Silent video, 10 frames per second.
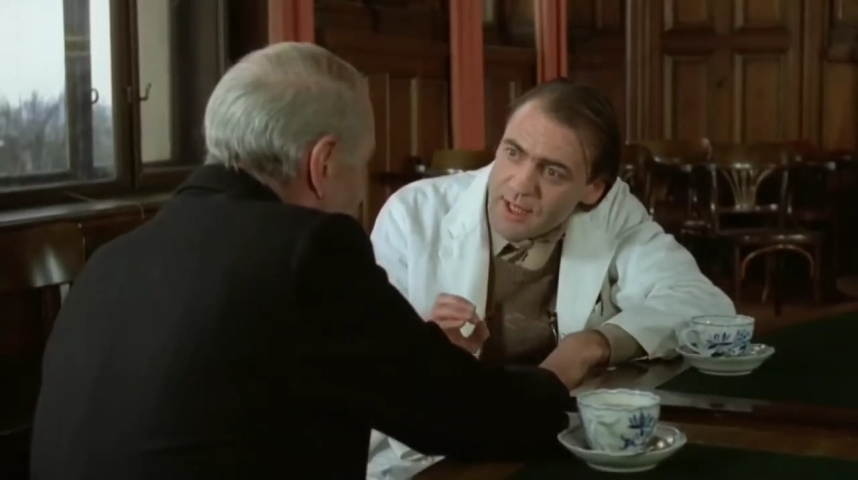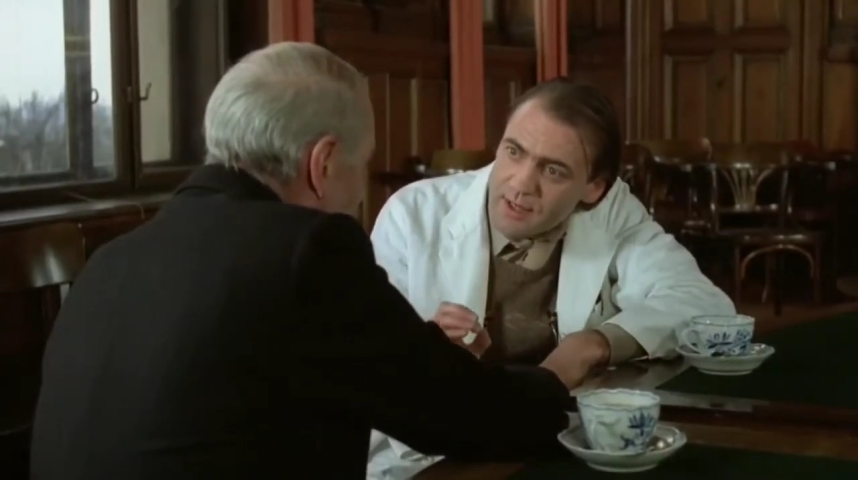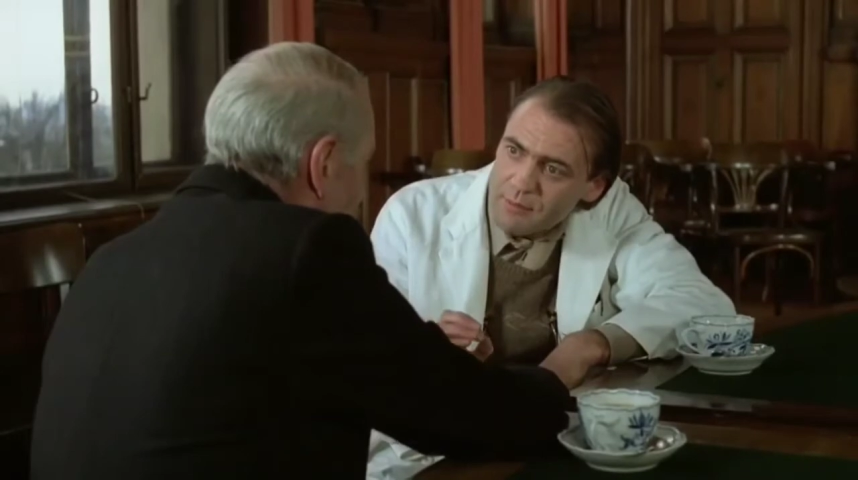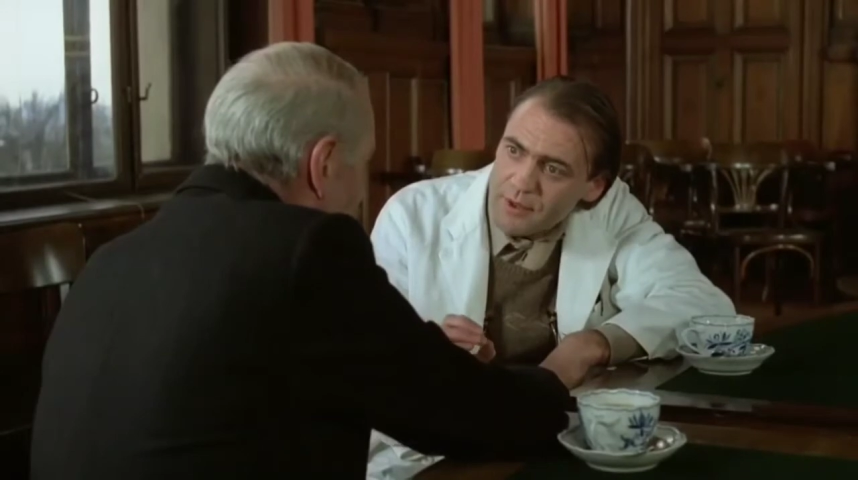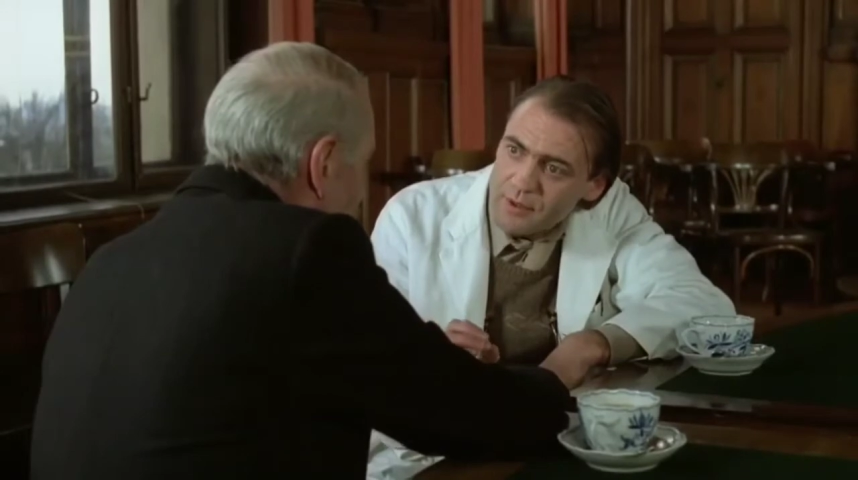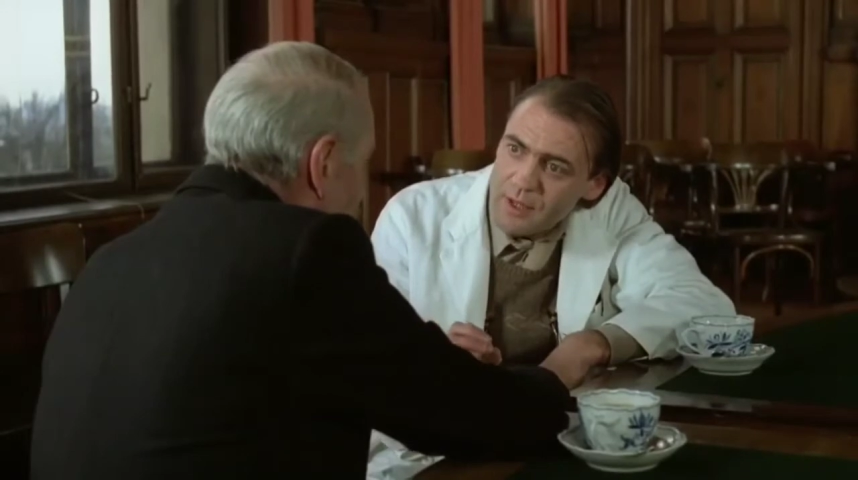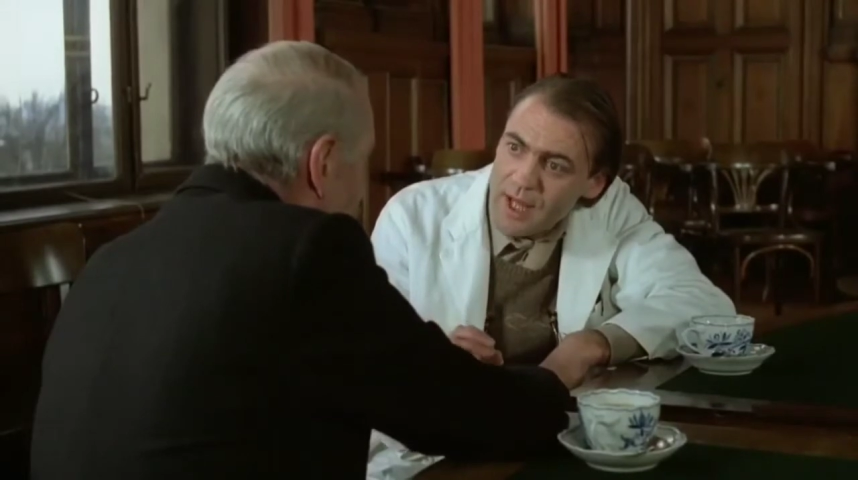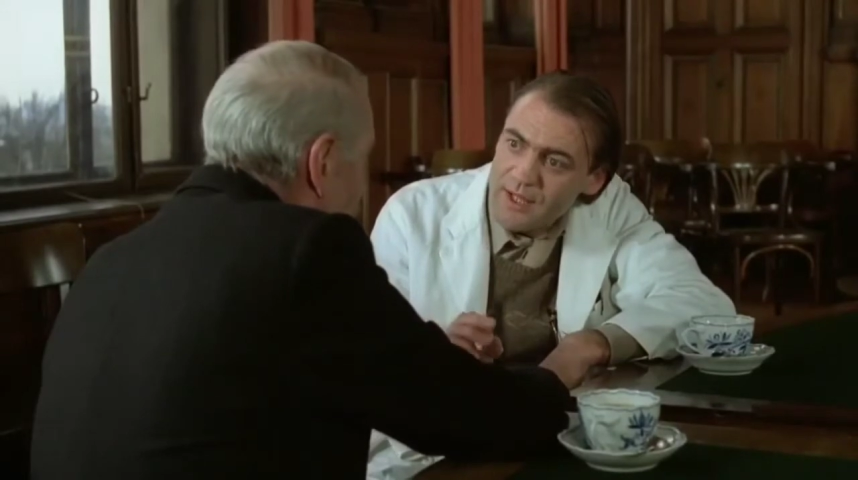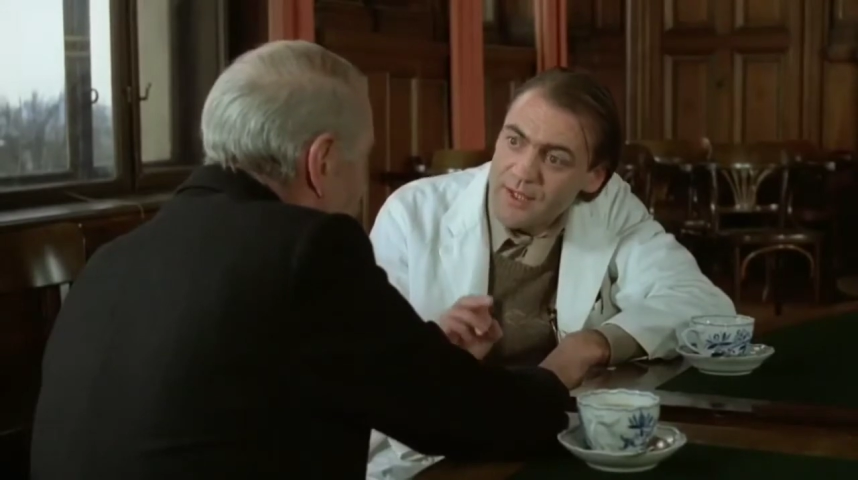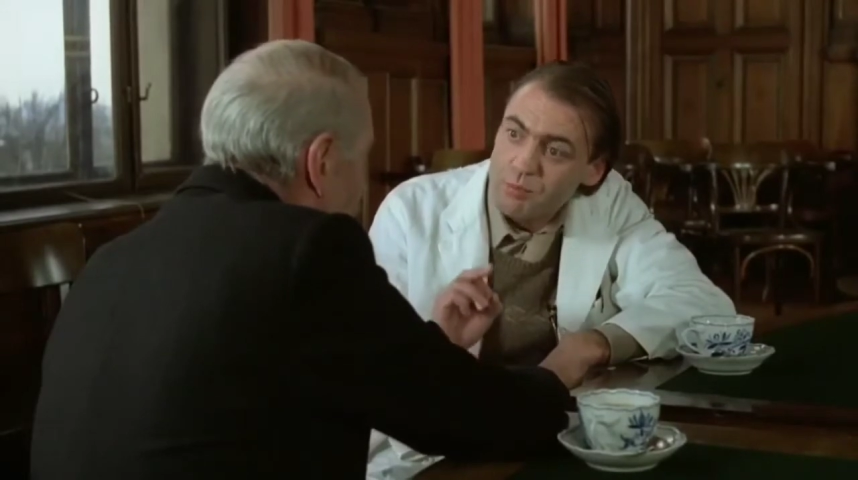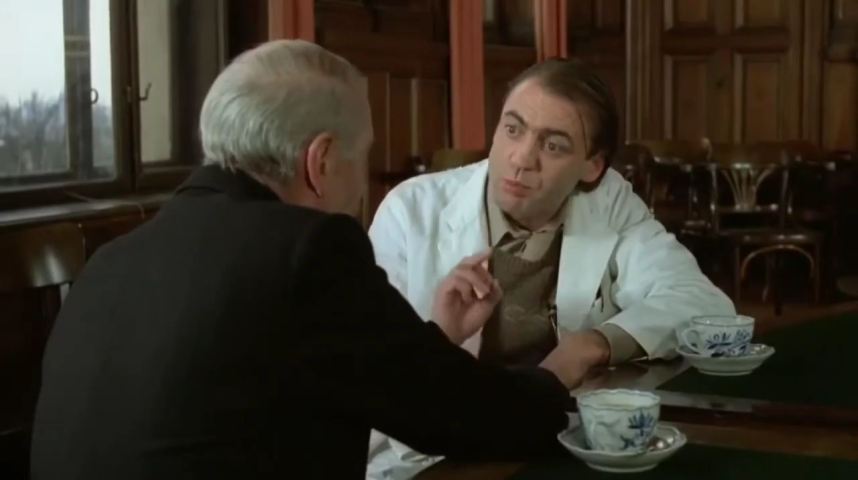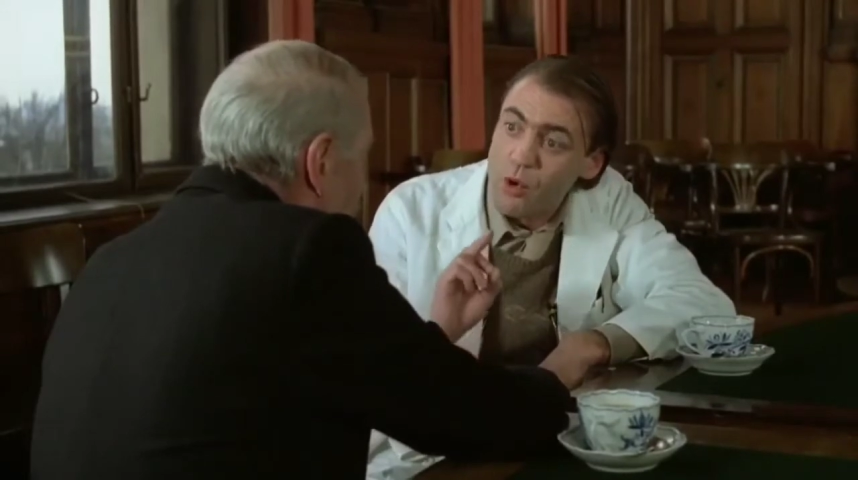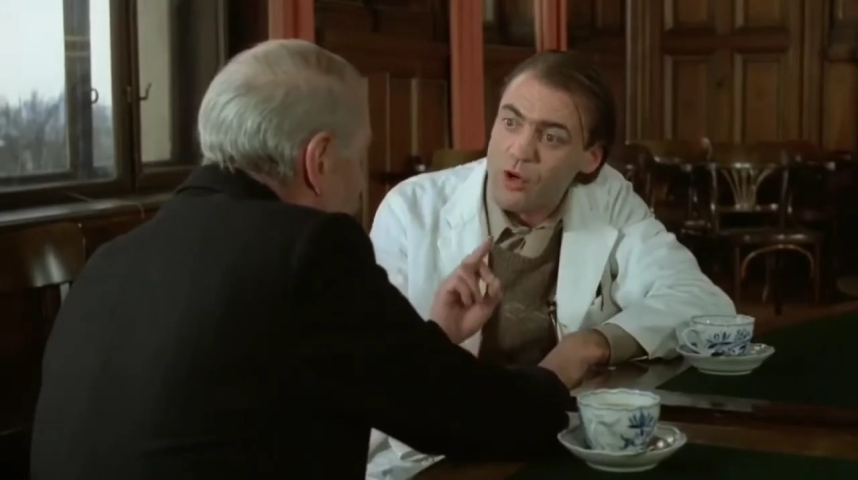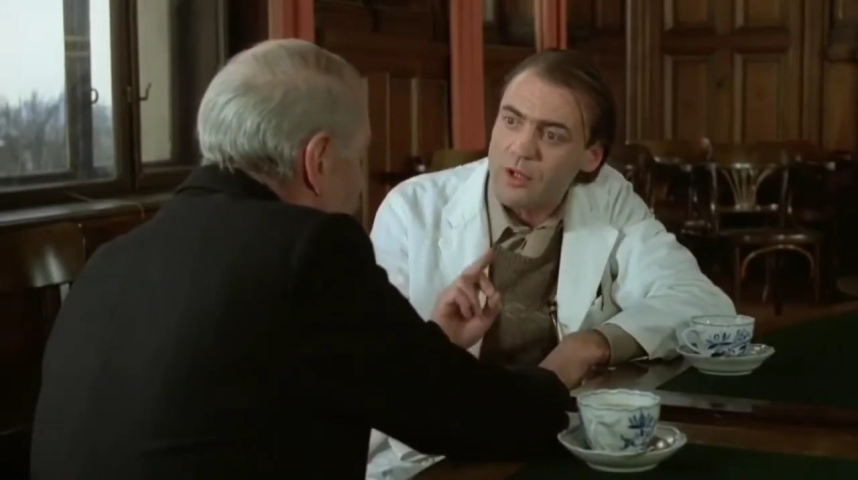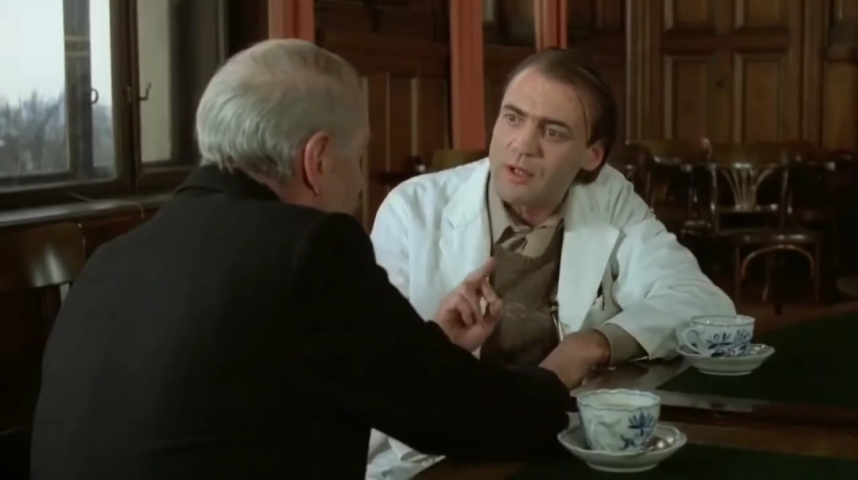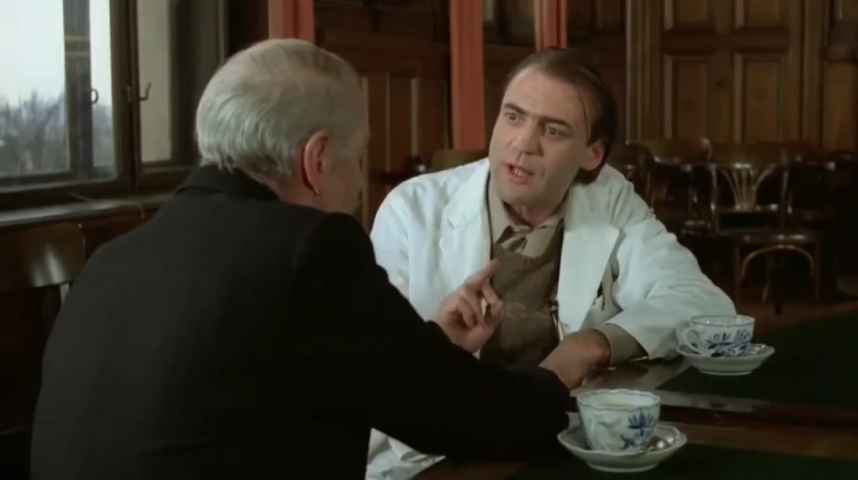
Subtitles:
embryo and is born